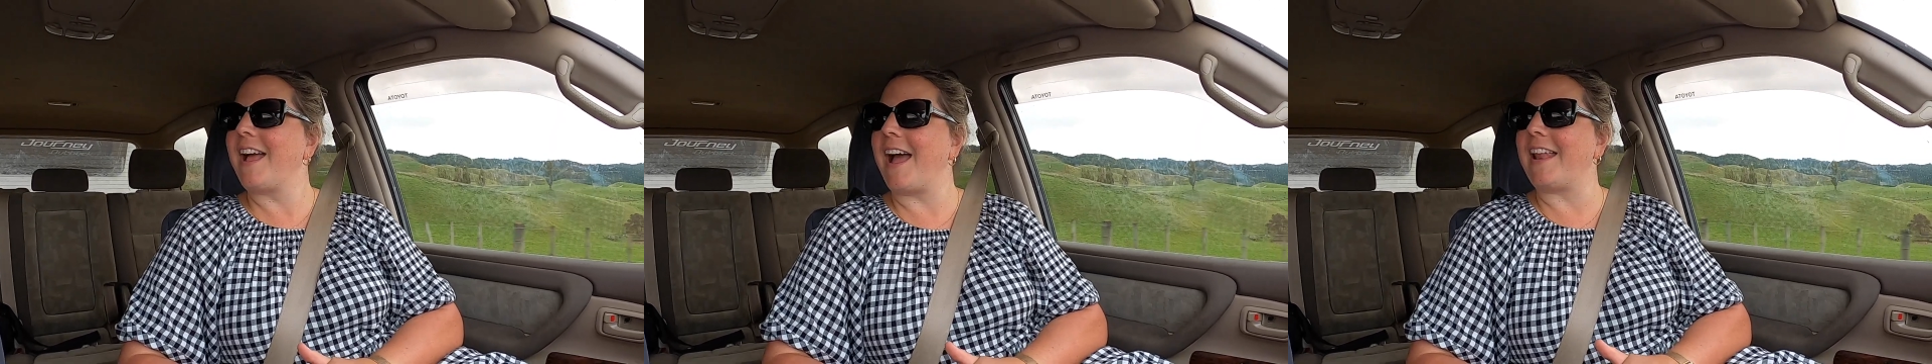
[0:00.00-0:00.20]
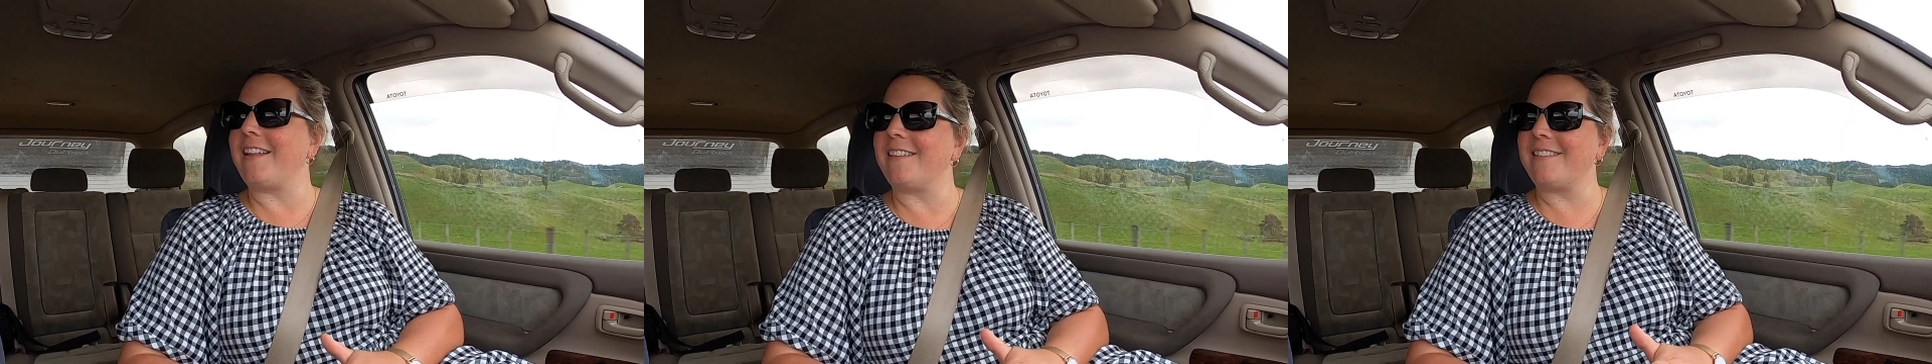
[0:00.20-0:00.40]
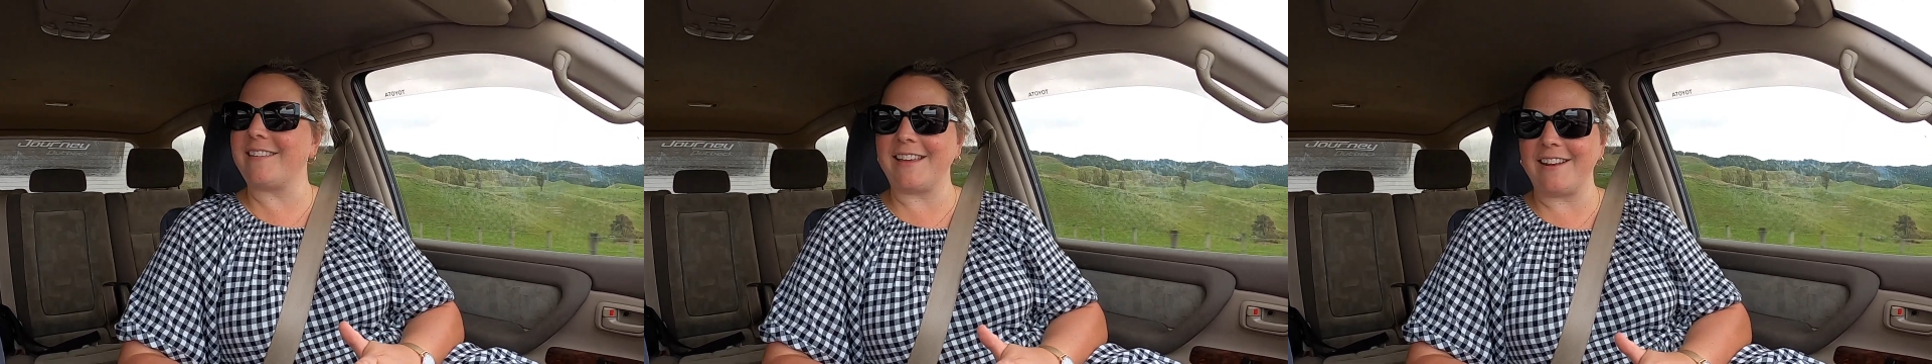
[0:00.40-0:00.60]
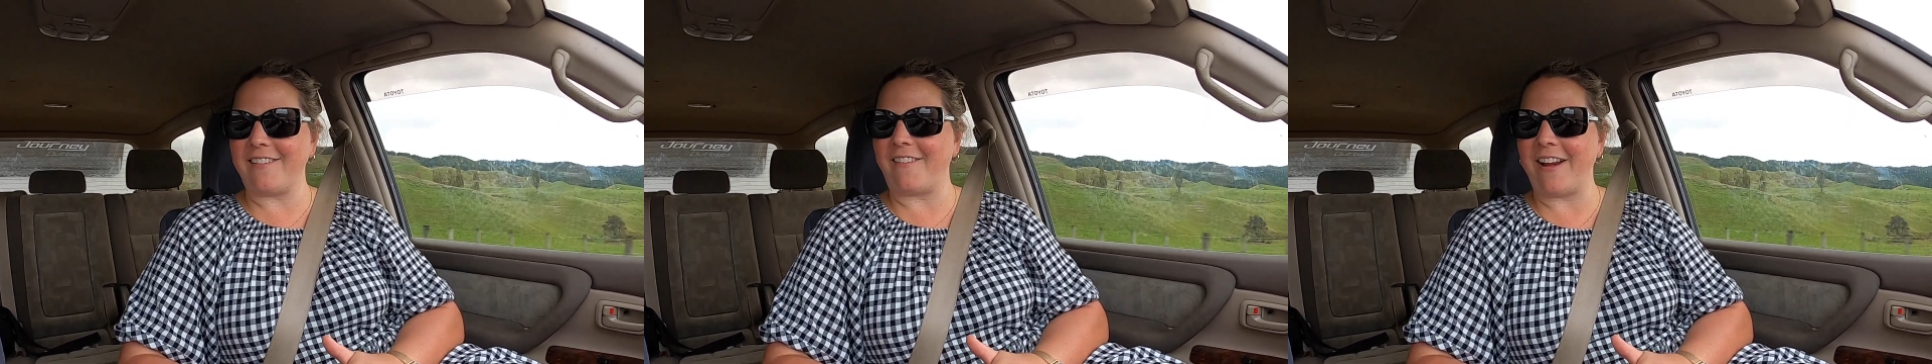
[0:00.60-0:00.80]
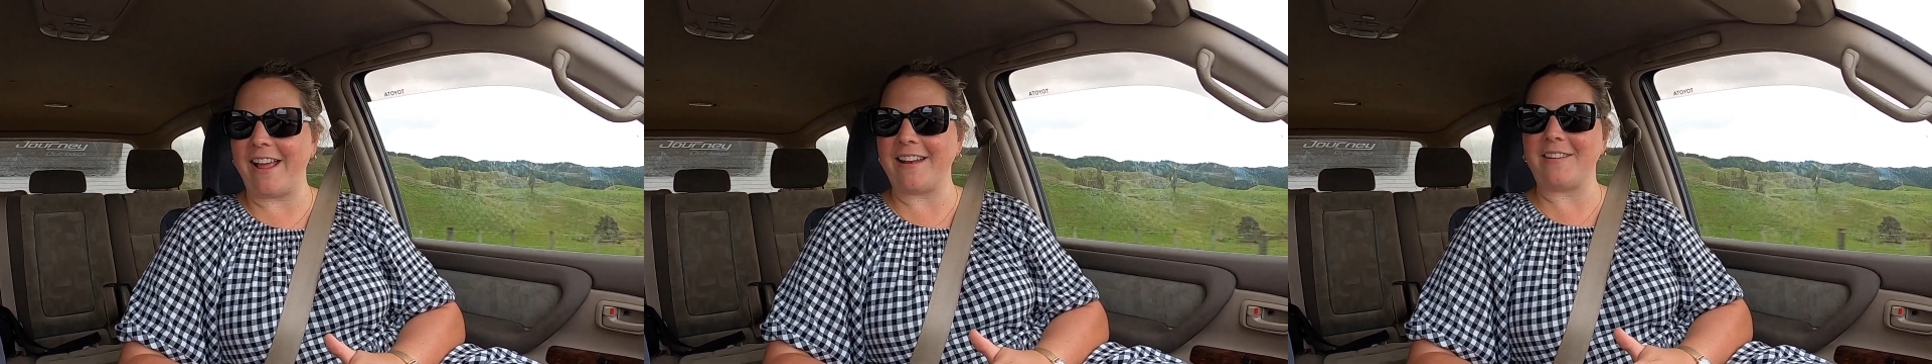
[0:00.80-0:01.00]
kind of skid
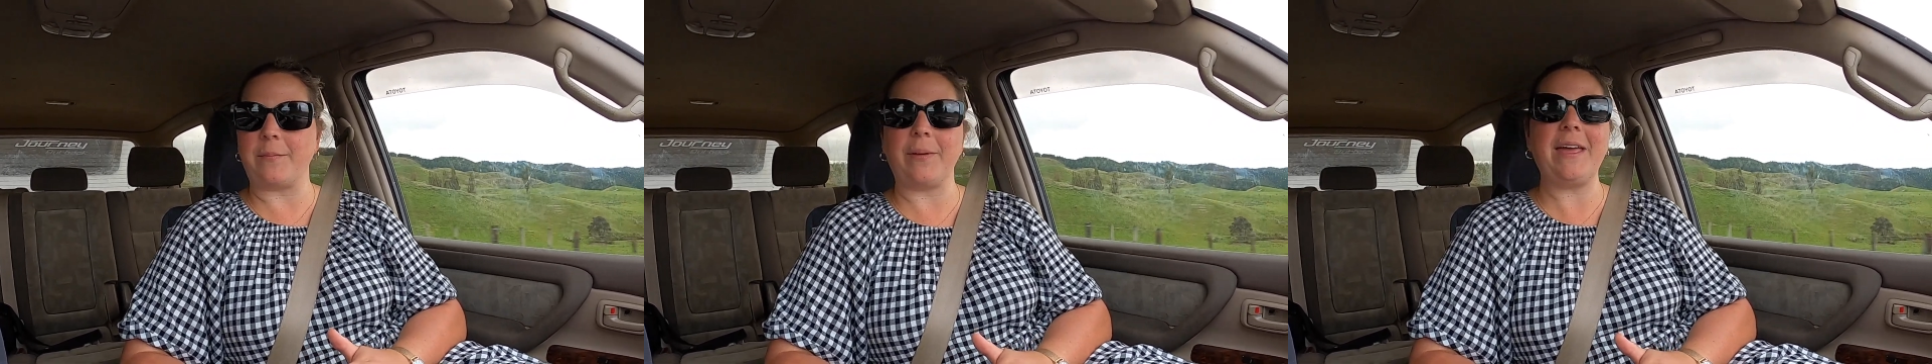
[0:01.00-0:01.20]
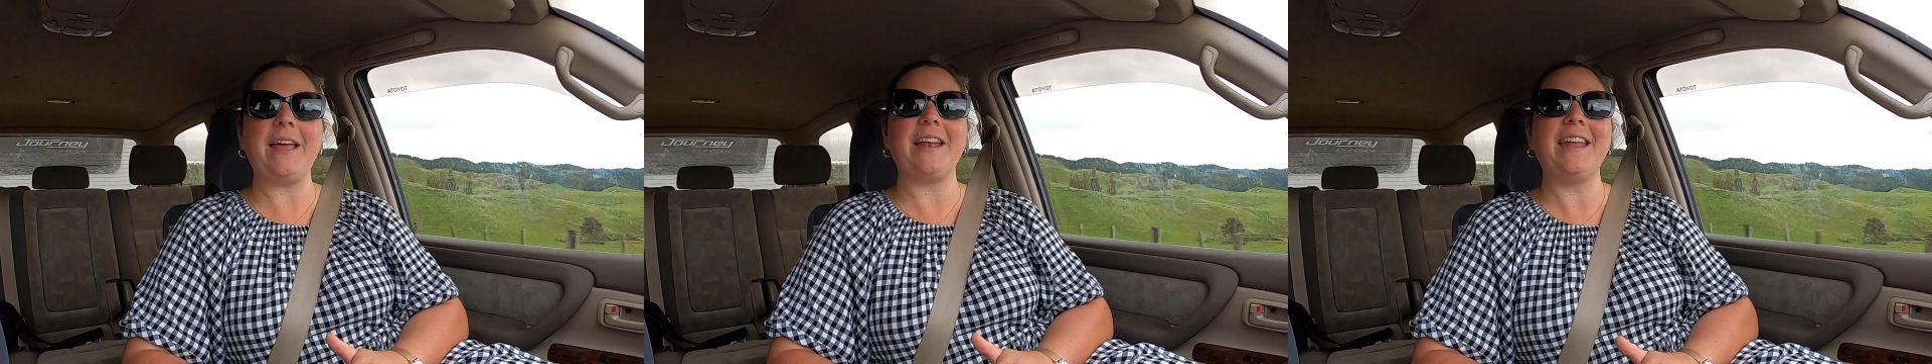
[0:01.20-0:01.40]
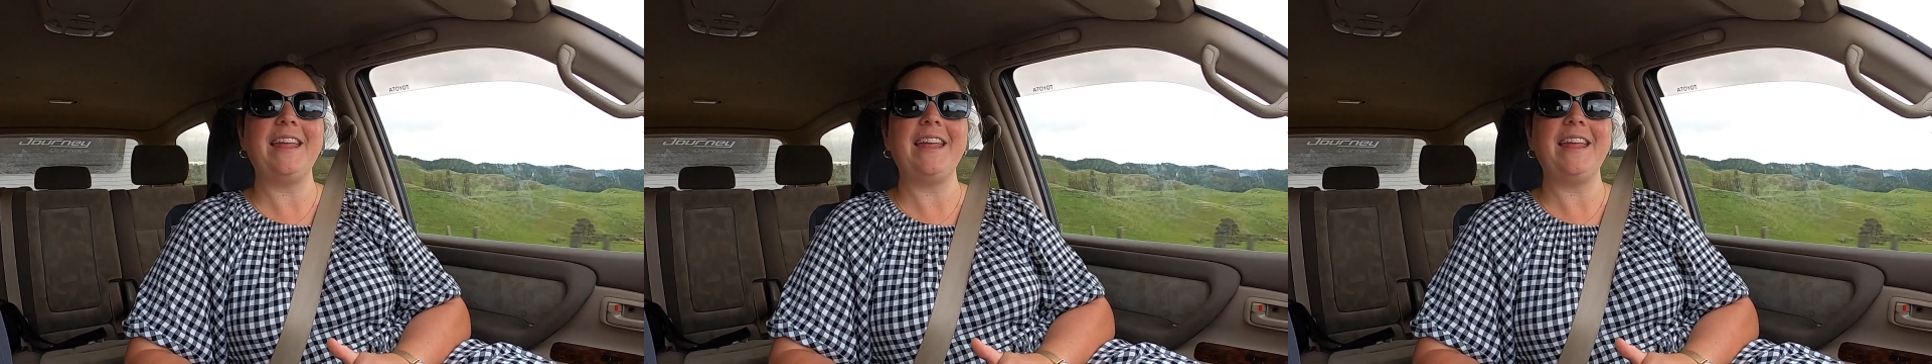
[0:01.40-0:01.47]
around a bit.